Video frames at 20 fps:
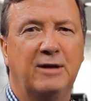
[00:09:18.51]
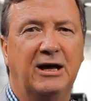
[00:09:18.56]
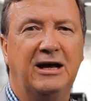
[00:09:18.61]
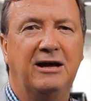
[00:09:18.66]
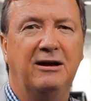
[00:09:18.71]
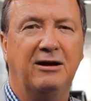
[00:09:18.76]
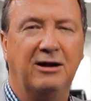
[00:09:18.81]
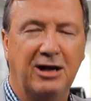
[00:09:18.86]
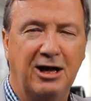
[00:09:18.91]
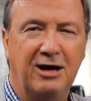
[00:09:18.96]

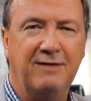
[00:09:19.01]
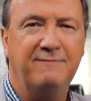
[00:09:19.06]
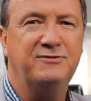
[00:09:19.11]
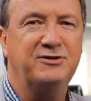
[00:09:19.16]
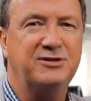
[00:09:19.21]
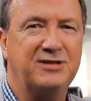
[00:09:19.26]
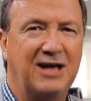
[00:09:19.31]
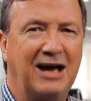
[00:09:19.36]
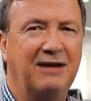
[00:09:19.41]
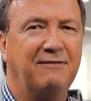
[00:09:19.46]
He
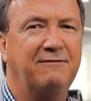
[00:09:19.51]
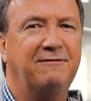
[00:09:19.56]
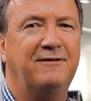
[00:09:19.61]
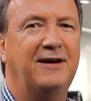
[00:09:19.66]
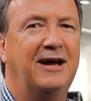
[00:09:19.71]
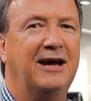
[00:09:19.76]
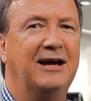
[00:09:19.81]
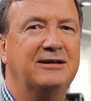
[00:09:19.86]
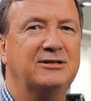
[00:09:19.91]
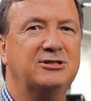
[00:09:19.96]
loves that
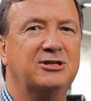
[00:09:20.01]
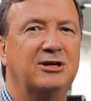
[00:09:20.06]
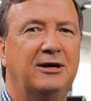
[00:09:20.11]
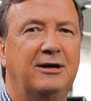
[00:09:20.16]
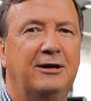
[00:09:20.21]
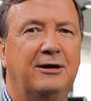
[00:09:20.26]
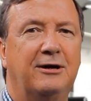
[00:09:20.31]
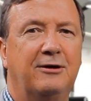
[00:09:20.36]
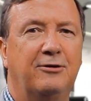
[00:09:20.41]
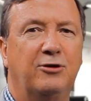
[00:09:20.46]
fact
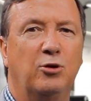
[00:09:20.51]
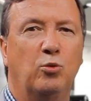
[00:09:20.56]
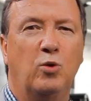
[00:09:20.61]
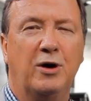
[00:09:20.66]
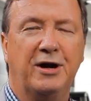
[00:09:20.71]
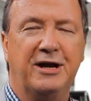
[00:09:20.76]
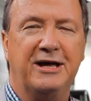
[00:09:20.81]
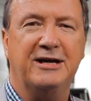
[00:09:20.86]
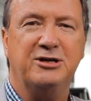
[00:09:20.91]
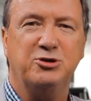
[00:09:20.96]
that
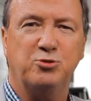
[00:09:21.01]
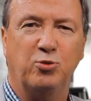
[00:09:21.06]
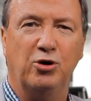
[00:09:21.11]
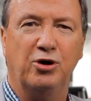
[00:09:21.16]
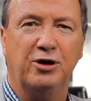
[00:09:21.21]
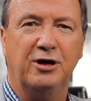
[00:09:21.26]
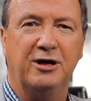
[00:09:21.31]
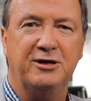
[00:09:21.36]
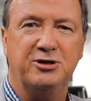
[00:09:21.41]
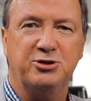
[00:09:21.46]
when he is
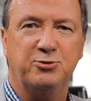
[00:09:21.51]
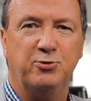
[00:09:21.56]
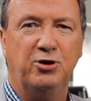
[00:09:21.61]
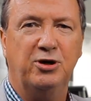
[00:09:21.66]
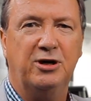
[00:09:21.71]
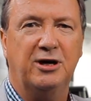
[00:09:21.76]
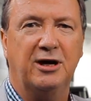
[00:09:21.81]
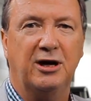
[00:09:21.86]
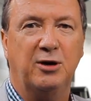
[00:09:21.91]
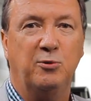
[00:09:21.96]
working, he's
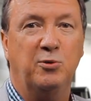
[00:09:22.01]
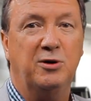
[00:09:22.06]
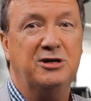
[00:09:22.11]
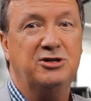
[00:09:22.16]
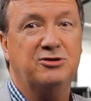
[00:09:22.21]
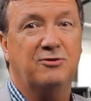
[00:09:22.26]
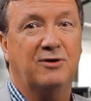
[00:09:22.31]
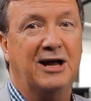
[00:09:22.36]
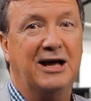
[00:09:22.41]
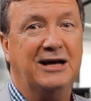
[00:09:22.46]
working, and when
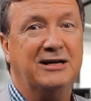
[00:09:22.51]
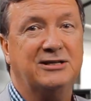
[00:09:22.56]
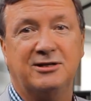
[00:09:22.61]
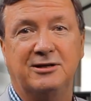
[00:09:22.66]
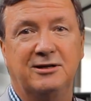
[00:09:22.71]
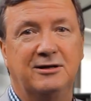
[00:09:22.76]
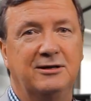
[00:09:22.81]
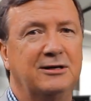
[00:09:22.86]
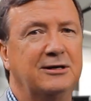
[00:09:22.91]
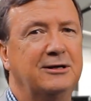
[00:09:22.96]
he's
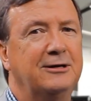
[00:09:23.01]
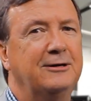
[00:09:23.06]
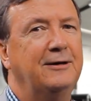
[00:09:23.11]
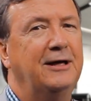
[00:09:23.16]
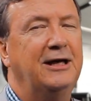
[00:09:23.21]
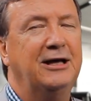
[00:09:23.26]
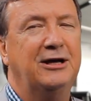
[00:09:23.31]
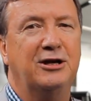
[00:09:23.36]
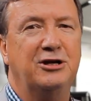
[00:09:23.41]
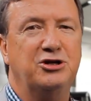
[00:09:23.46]
relaxing,
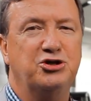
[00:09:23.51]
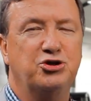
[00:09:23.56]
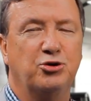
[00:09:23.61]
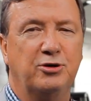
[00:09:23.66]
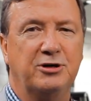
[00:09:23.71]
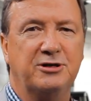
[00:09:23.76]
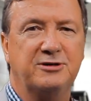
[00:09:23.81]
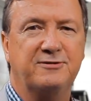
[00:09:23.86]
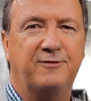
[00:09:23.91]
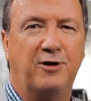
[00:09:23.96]
he can
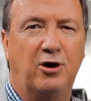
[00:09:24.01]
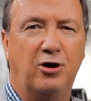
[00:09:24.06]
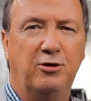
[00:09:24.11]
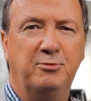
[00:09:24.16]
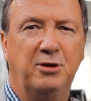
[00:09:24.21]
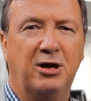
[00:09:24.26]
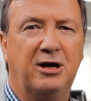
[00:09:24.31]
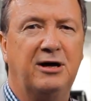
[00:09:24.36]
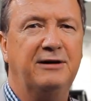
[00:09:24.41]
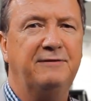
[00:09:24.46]
enjoy his
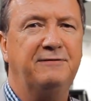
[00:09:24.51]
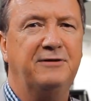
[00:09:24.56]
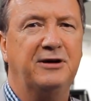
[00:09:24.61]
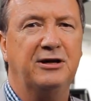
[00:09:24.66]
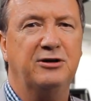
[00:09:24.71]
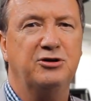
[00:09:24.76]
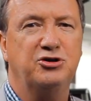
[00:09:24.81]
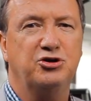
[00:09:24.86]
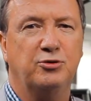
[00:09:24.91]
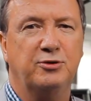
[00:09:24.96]
home life, he
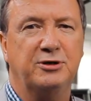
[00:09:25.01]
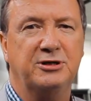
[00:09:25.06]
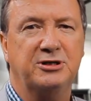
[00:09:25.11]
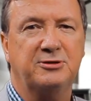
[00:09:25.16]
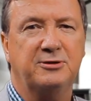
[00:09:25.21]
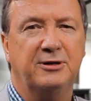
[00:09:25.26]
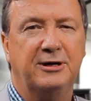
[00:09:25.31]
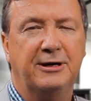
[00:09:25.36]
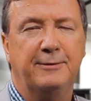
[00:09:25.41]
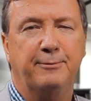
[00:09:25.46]
can enjoy
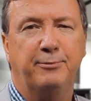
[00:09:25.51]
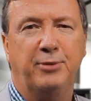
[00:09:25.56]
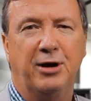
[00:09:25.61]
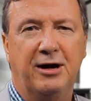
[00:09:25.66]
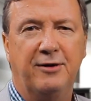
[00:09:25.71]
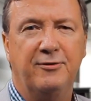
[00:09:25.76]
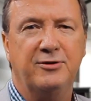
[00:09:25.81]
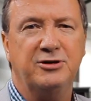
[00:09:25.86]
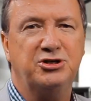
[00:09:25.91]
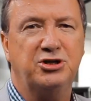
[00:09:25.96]
his
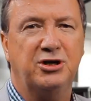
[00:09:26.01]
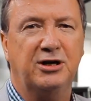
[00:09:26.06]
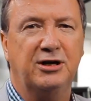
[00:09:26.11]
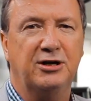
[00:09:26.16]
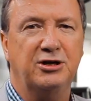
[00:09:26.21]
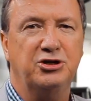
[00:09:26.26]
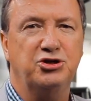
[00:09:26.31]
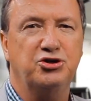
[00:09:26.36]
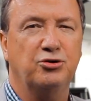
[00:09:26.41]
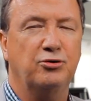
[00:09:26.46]
parents, he
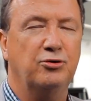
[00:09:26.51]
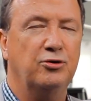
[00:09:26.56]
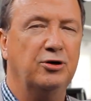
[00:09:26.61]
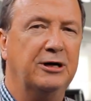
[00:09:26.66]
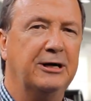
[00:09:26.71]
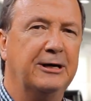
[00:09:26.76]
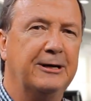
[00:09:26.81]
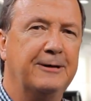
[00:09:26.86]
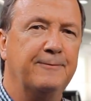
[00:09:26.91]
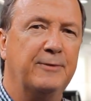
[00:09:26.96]
can
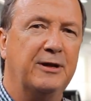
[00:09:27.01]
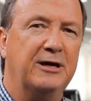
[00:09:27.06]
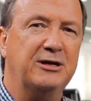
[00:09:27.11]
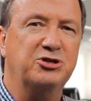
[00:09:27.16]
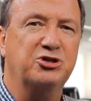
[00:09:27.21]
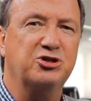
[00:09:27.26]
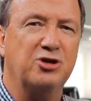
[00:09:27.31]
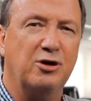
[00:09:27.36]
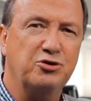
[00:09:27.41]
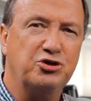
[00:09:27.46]
enjoy
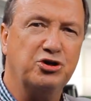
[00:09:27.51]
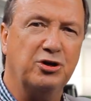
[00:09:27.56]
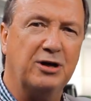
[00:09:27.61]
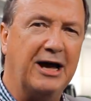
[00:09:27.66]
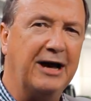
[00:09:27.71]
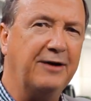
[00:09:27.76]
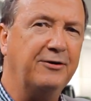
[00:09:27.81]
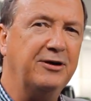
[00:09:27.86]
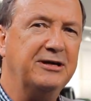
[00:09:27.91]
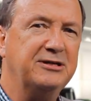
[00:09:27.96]
his social
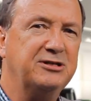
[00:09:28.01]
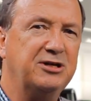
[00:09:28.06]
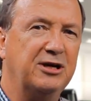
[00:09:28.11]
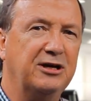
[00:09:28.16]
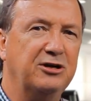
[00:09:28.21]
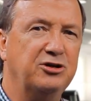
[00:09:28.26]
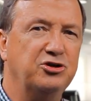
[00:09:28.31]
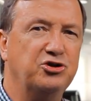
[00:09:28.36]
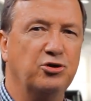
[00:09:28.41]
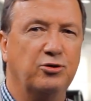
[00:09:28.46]
outings, he
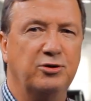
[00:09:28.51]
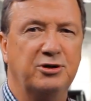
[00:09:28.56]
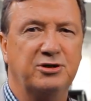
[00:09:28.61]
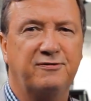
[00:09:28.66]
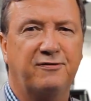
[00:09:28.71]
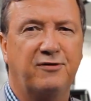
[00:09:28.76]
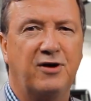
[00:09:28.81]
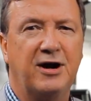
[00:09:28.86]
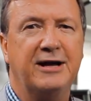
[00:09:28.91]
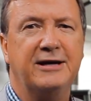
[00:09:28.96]
can enjoy
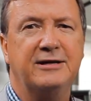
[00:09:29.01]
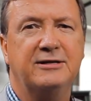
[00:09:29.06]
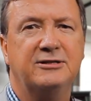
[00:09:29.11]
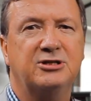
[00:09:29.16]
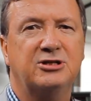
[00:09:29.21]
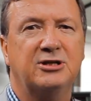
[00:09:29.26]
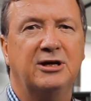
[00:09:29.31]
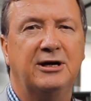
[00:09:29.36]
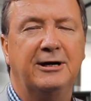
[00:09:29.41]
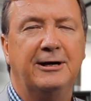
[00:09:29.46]
his
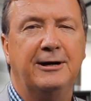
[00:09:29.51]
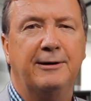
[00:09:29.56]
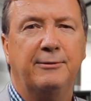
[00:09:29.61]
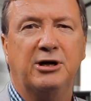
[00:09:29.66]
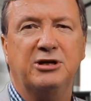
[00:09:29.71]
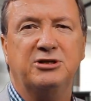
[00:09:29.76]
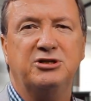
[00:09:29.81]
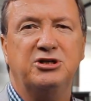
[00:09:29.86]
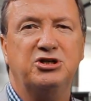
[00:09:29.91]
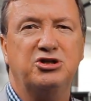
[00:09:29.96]
friends,
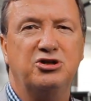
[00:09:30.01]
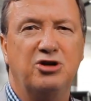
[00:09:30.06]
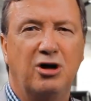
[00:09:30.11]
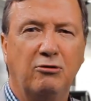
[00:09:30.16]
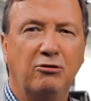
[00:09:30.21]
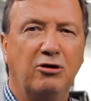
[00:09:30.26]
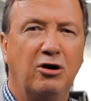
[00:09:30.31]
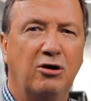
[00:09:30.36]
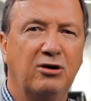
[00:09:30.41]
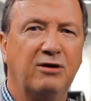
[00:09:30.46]
because he's
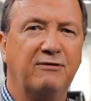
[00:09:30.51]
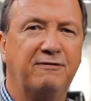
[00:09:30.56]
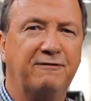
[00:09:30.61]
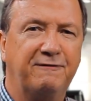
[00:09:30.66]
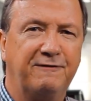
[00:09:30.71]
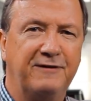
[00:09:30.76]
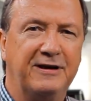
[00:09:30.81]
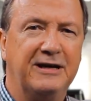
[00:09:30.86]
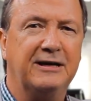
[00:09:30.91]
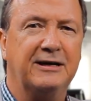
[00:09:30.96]
no longer
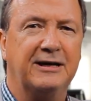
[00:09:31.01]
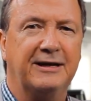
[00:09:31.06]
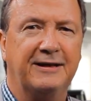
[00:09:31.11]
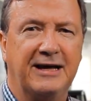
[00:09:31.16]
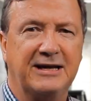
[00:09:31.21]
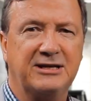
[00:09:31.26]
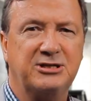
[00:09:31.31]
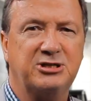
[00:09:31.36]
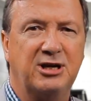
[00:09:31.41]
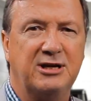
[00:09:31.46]
feeling
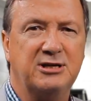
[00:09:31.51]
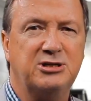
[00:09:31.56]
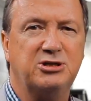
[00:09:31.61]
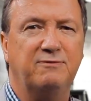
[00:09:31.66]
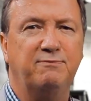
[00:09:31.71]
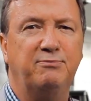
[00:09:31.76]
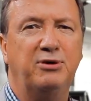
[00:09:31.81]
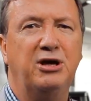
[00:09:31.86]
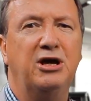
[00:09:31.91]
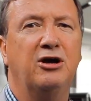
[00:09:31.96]
that sense
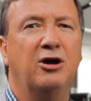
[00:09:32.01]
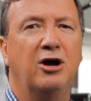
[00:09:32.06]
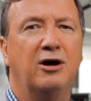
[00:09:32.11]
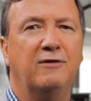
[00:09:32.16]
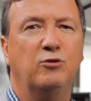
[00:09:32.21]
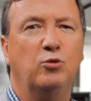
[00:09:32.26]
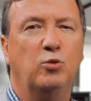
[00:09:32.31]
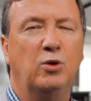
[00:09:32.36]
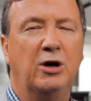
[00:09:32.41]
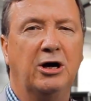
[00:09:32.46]
of being
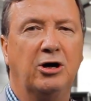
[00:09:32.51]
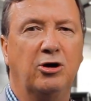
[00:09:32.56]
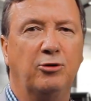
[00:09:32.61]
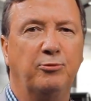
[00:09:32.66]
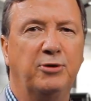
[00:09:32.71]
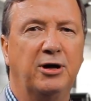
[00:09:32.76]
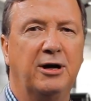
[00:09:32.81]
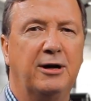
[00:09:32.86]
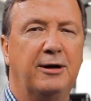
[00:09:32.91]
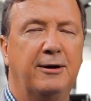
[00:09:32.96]

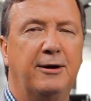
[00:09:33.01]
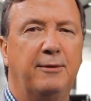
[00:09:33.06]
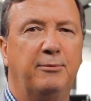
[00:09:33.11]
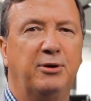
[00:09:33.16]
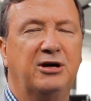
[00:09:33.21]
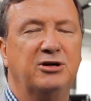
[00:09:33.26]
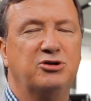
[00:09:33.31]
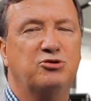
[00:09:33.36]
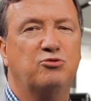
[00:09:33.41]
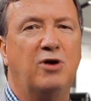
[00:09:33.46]
overwhelmed,
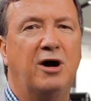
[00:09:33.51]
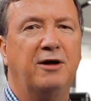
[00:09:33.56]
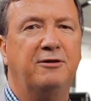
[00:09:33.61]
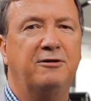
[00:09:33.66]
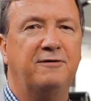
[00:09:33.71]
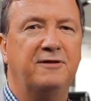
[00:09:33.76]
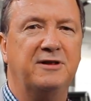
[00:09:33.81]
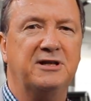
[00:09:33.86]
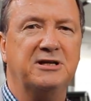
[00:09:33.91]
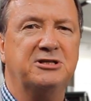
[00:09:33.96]
because
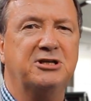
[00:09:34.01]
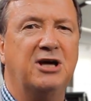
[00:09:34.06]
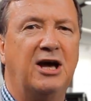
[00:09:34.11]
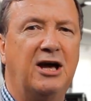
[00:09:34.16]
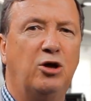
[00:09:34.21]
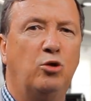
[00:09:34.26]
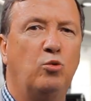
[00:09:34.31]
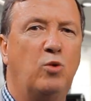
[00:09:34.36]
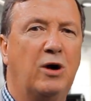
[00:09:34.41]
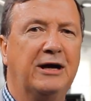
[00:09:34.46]
rather than the
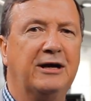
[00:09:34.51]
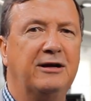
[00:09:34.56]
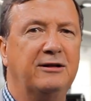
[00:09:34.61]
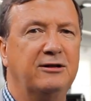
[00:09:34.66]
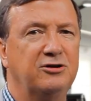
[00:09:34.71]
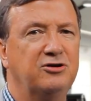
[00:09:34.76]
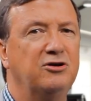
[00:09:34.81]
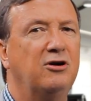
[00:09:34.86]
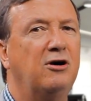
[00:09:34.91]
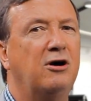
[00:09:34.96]
tail
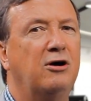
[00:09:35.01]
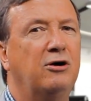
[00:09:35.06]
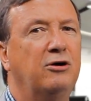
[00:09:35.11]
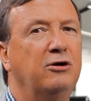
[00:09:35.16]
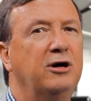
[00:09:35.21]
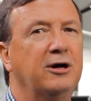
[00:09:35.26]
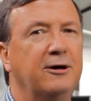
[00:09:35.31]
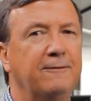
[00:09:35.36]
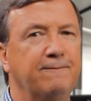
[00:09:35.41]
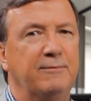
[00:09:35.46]
wagging the
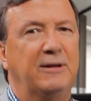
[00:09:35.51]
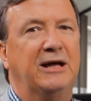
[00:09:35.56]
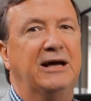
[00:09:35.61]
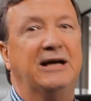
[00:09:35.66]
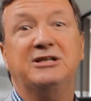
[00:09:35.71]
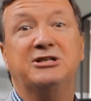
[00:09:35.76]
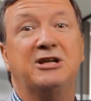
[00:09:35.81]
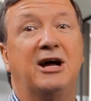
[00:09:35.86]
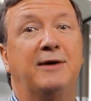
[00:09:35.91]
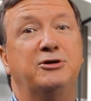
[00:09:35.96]
dog,
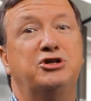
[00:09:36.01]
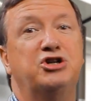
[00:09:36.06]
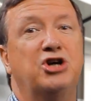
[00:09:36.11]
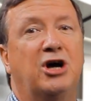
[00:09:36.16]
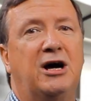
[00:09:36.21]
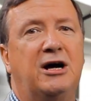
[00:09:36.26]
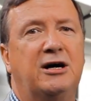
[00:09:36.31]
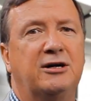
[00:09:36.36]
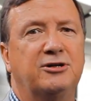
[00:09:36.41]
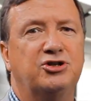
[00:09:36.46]
he's now in
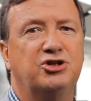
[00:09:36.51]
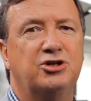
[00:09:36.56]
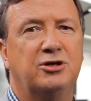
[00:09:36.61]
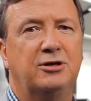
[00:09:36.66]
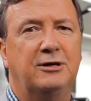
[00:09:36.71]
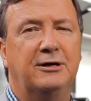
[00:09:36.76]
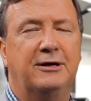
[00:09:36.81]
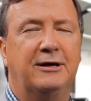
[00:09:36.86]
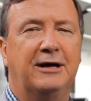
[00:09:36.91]
charge.